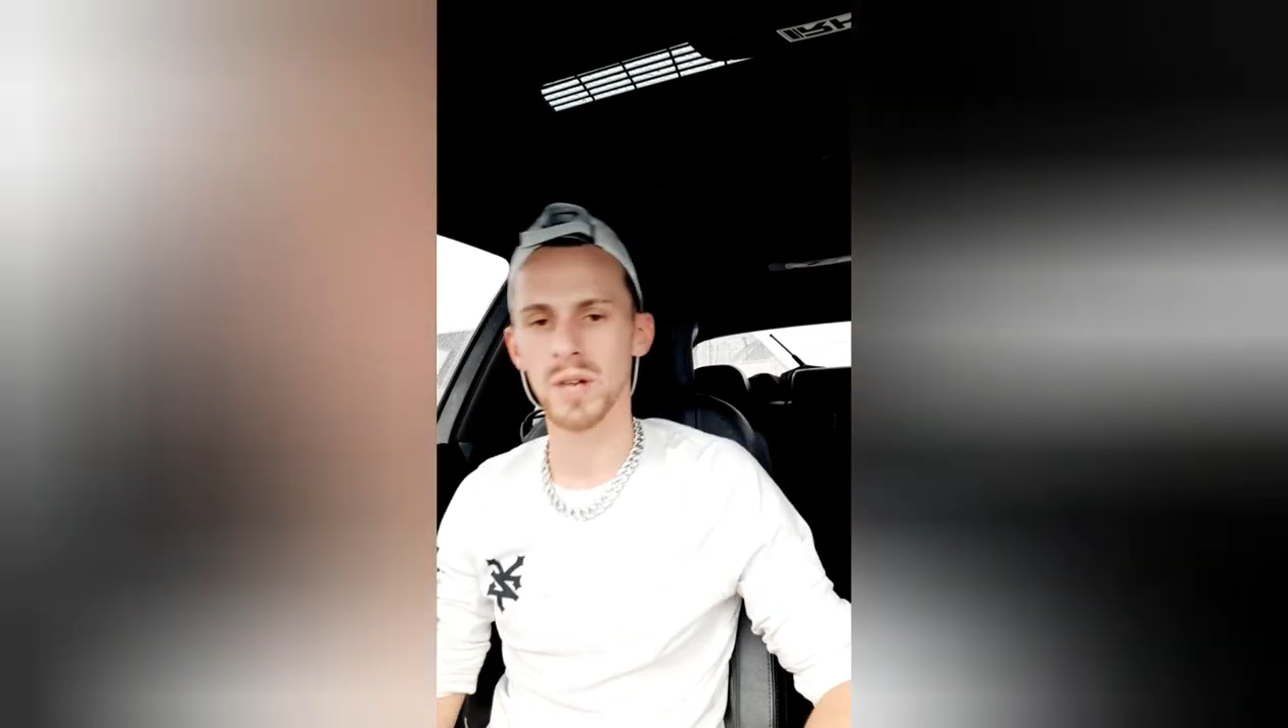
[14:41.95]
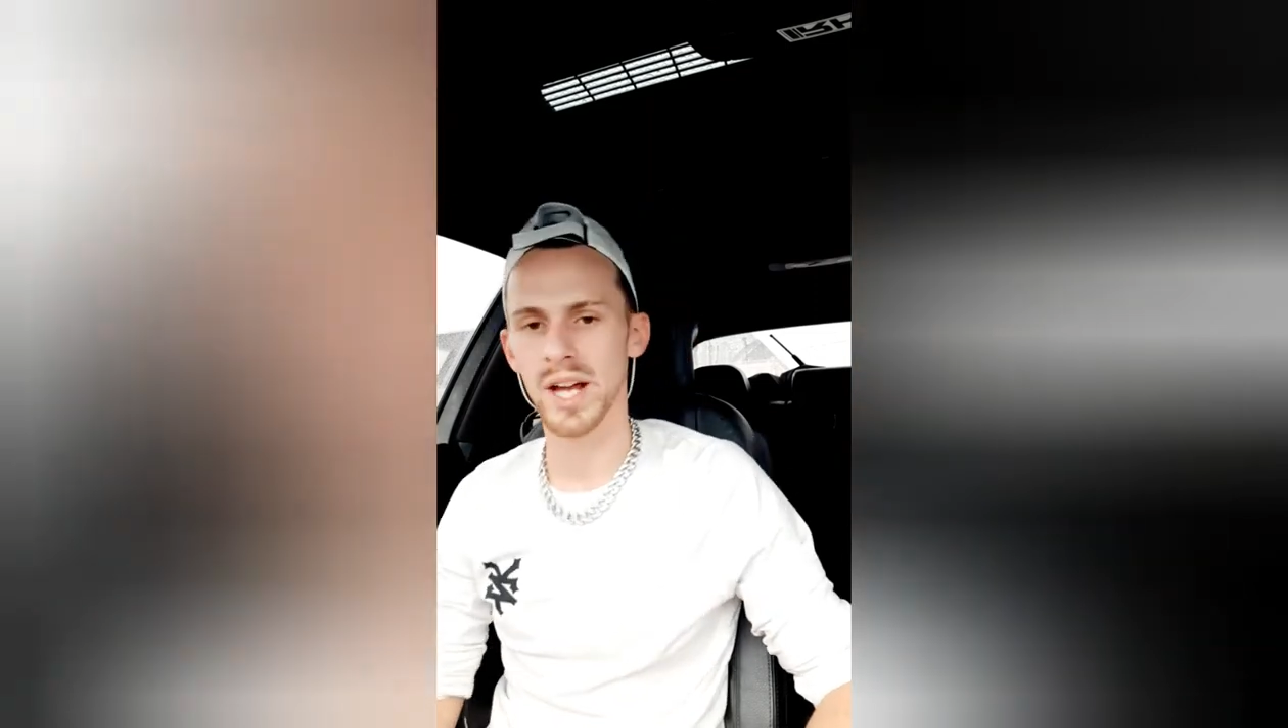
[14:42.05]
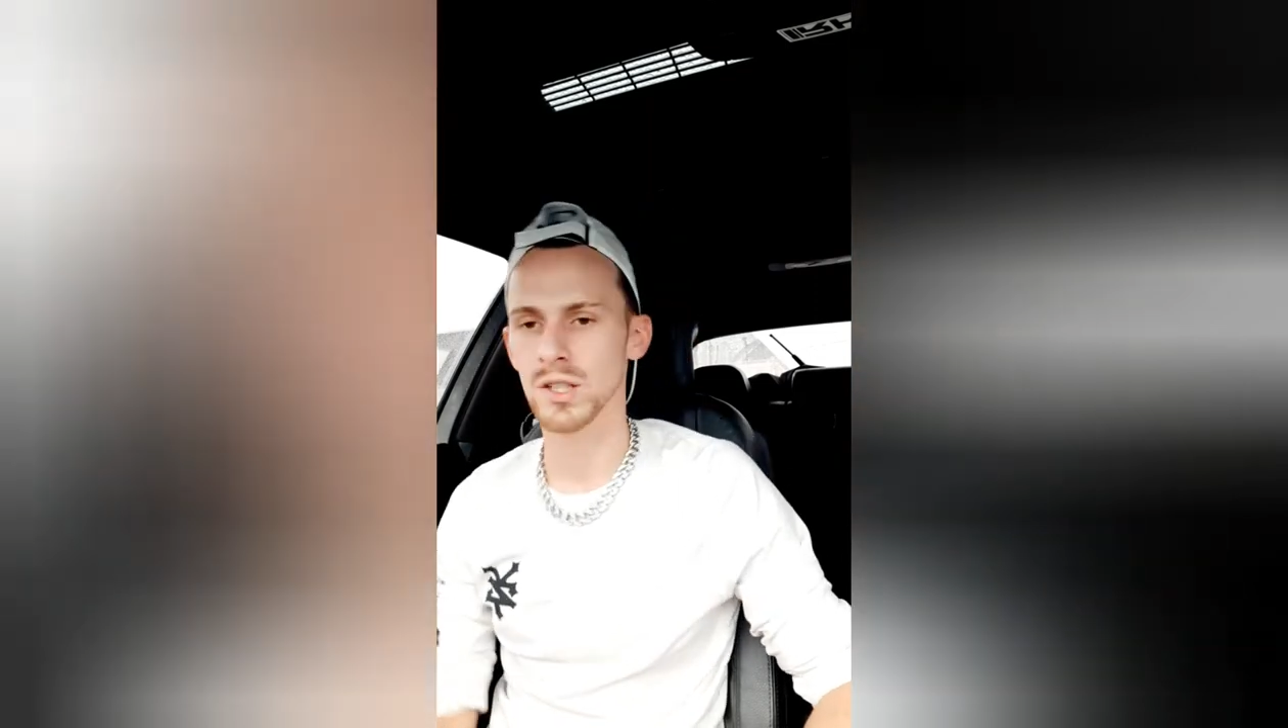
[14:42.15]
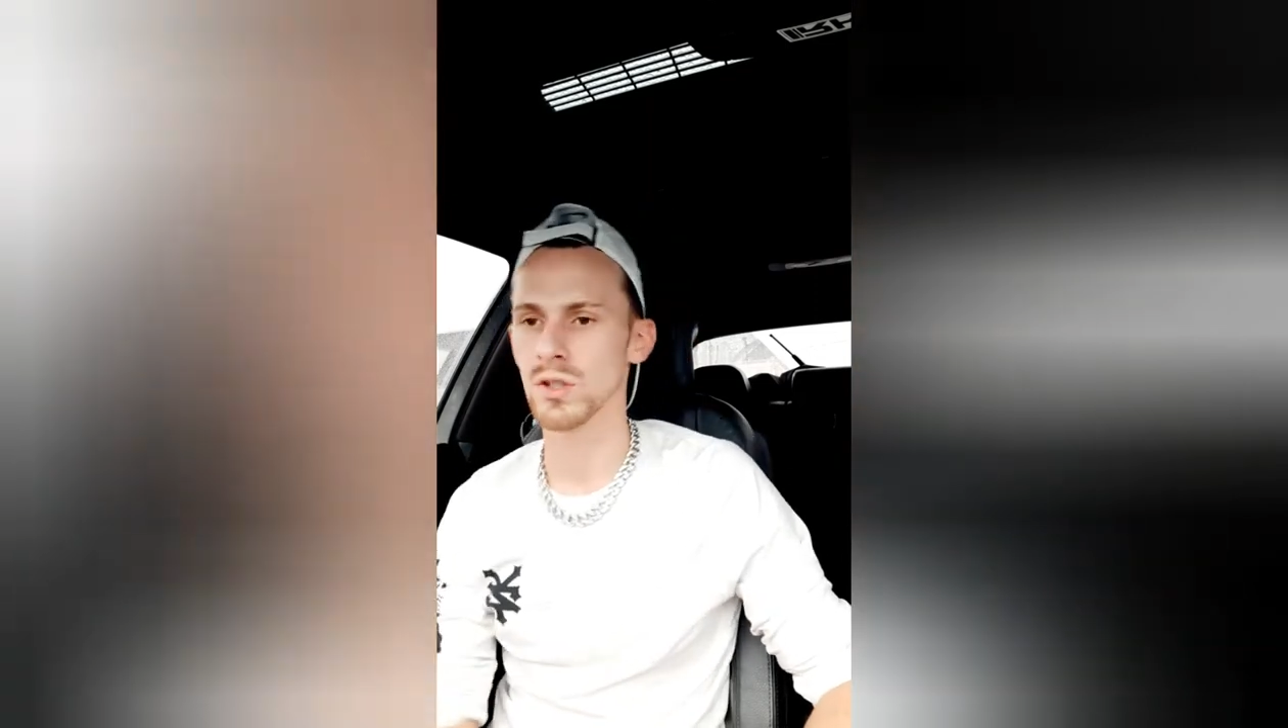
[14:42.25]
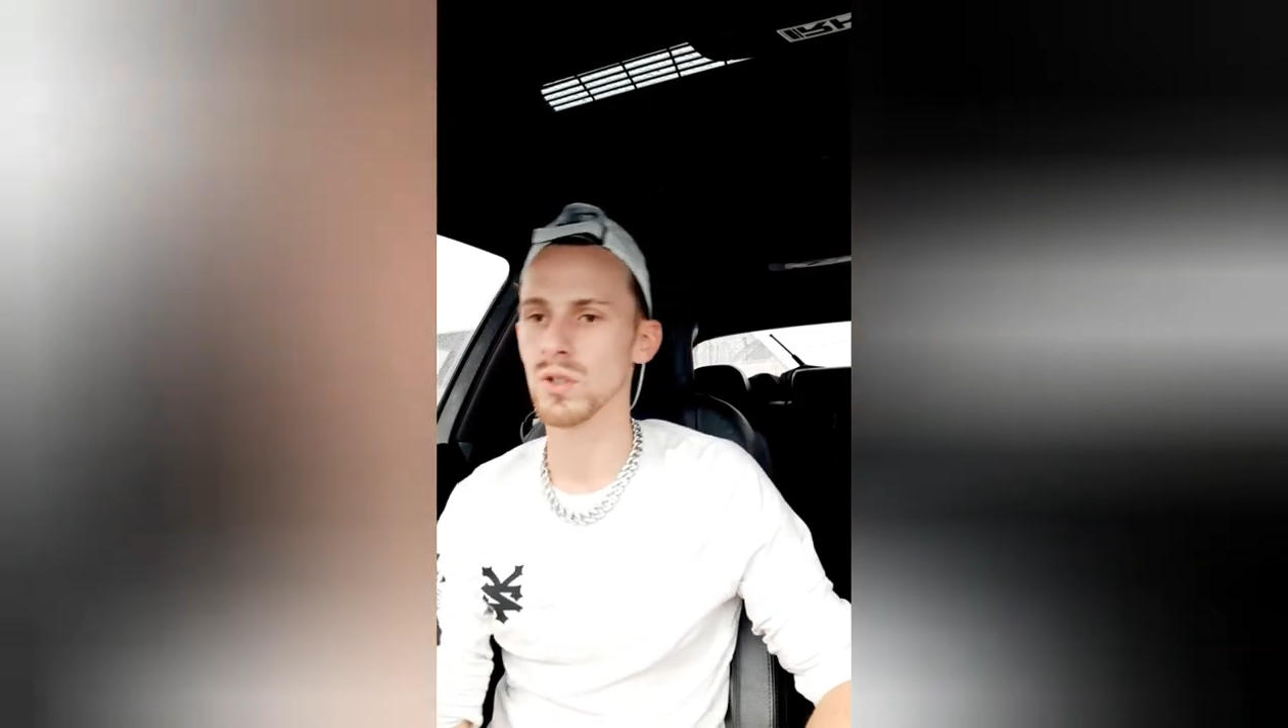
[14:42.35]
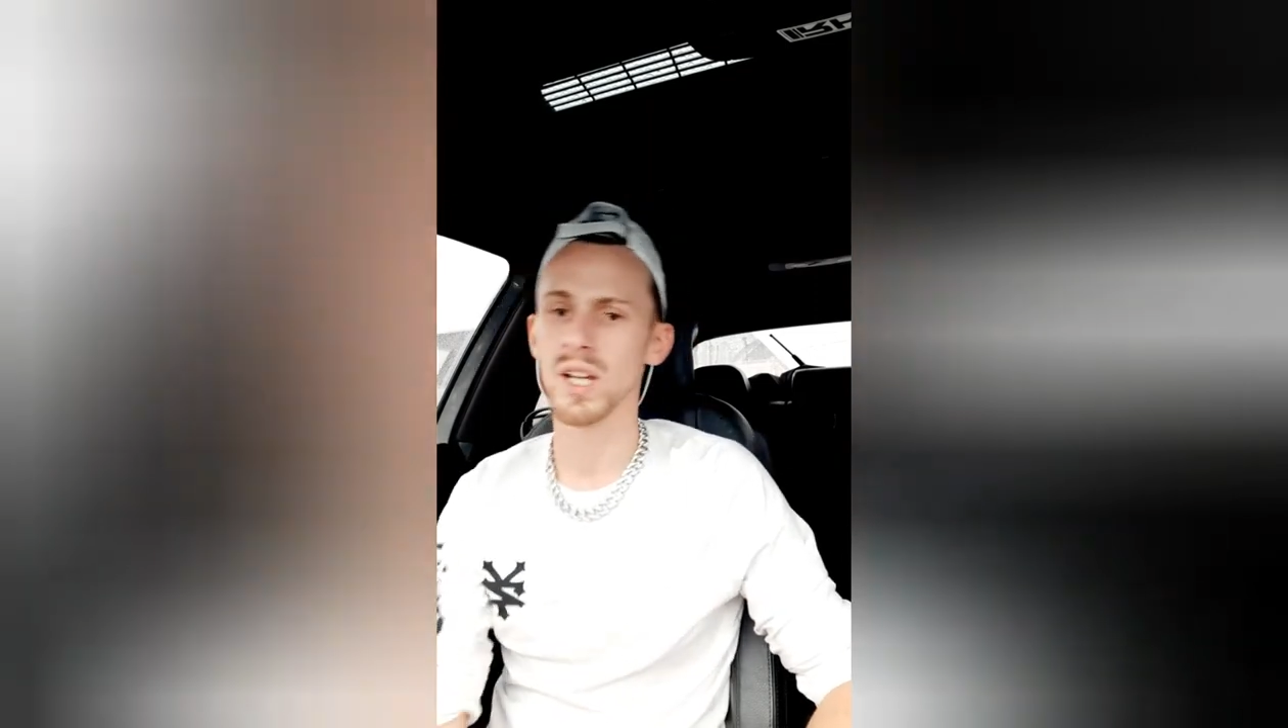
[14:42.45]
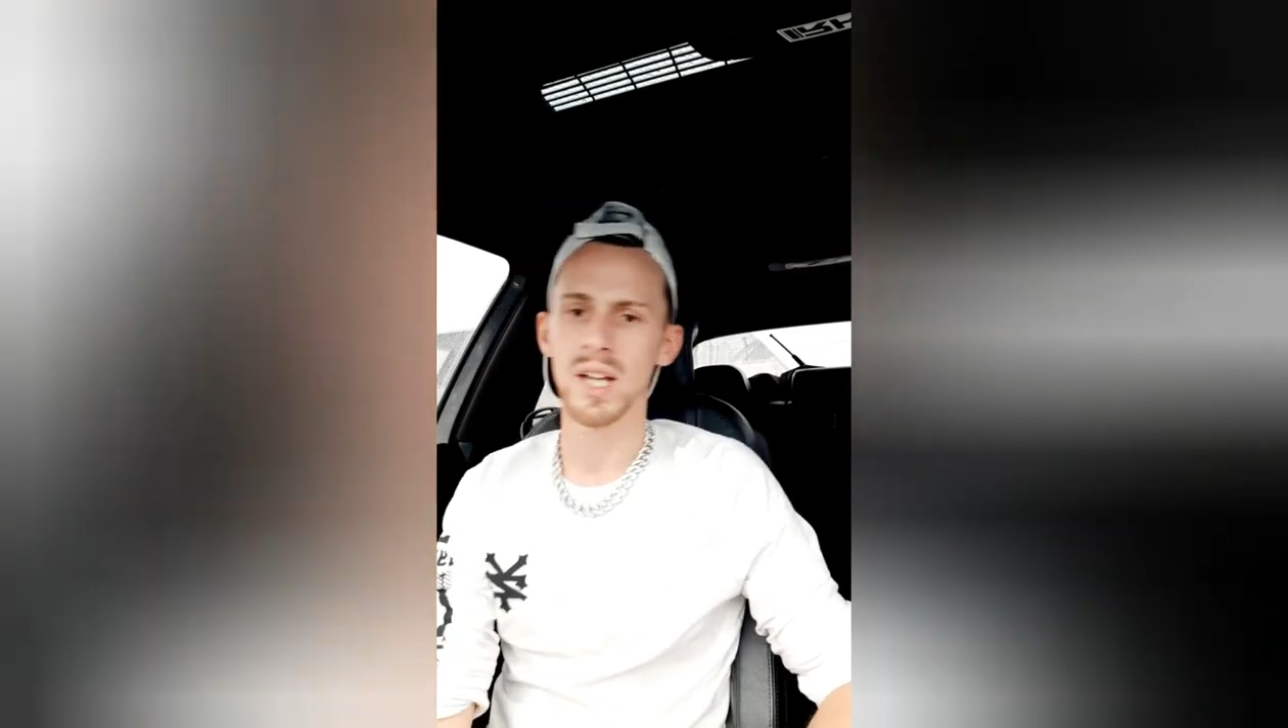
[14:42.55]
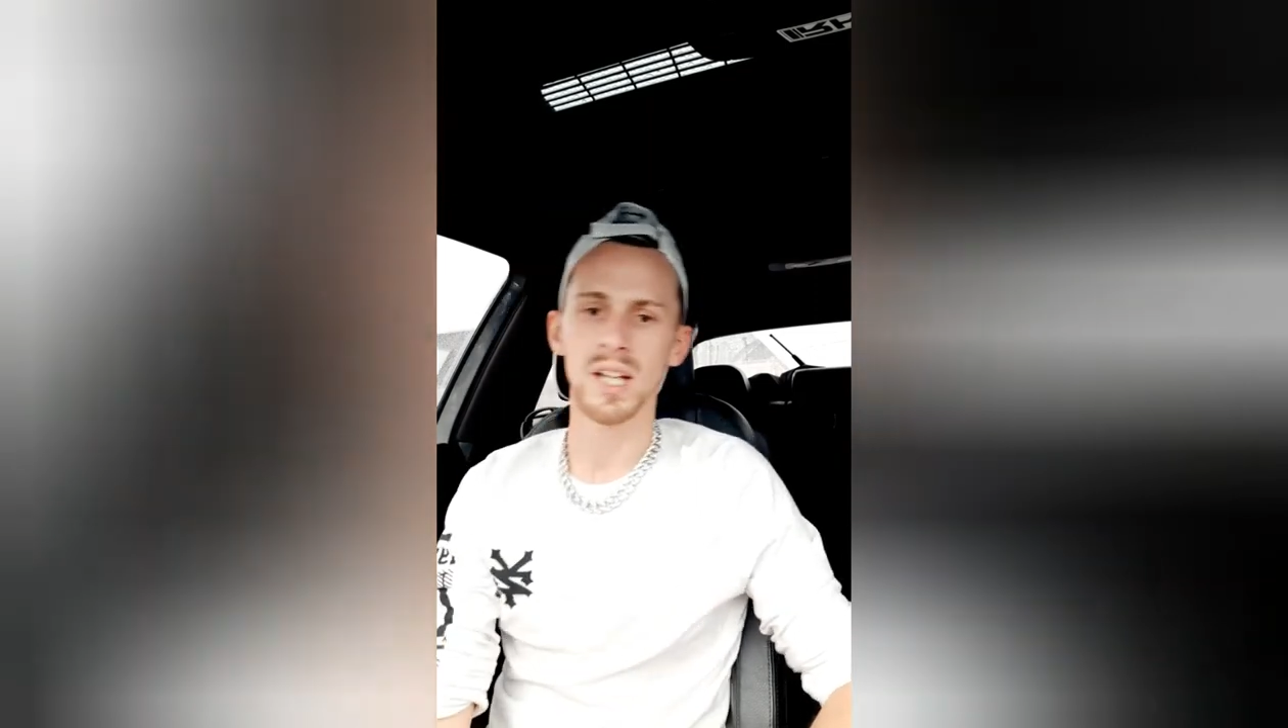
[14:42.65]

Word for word: black dude.